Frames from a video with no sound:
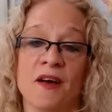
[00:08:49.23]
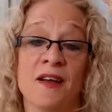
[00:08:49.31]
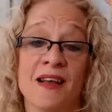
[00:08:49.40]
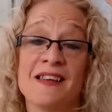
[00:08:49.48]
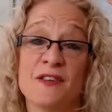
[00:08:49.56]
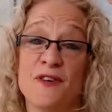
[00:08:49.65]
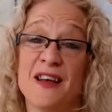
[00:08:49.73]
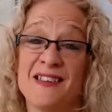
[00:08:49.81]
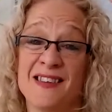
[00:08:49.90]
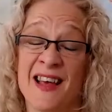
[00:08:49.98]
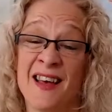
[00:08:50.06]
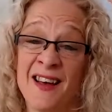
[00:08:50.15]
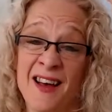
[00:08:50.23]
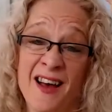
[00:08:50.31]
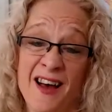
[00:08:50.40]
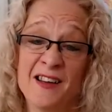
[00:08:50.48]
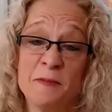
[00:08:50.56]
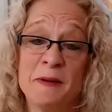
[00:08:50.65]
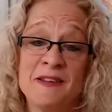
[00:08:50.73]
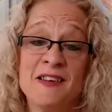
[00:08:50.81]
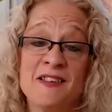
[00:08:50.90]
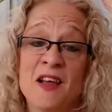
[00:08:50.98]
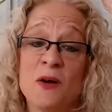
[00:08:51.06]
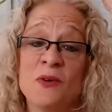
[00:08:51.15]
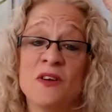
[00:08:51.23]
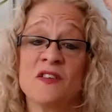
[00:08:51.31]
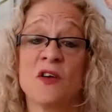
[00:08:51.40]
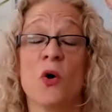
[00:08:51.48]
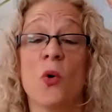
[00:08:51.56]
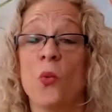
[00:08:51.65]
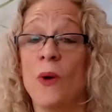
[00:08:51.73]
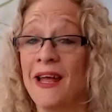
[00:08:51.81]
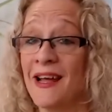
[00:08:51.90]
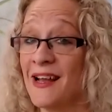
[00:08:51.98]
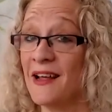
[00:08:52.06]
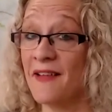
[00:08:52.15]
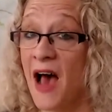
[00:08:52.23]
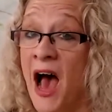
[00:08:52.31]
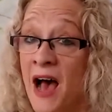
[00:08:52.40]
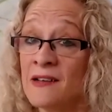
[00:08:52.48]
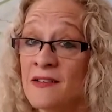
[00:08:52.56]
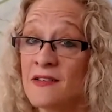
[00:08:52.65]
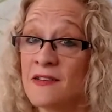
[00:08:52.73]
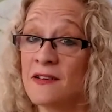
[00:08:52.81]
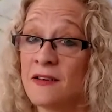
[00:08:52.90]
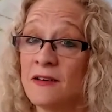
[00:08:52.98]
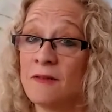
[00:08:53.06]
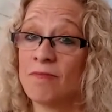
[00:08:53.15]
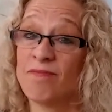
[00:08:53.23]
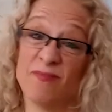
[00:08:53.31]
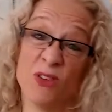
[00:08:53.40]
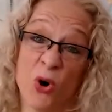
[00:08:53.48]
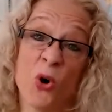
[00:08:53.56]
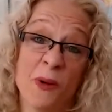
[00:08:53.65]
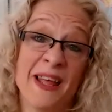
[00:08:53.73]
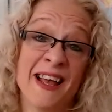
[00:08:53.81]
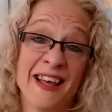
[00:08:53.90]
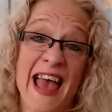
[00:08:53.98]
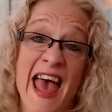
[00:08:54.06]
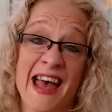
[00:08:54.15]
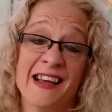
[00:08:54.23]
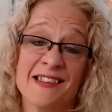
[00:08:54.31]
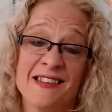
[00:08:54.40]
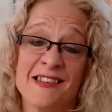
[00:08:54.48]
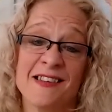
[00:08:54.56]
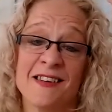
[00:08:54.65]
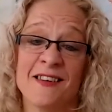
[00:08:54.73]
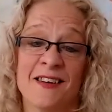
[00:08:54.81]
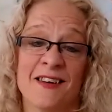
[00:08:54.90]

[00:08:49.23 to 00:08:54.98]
And let's face it, as business owners, we can either ask or we can guess.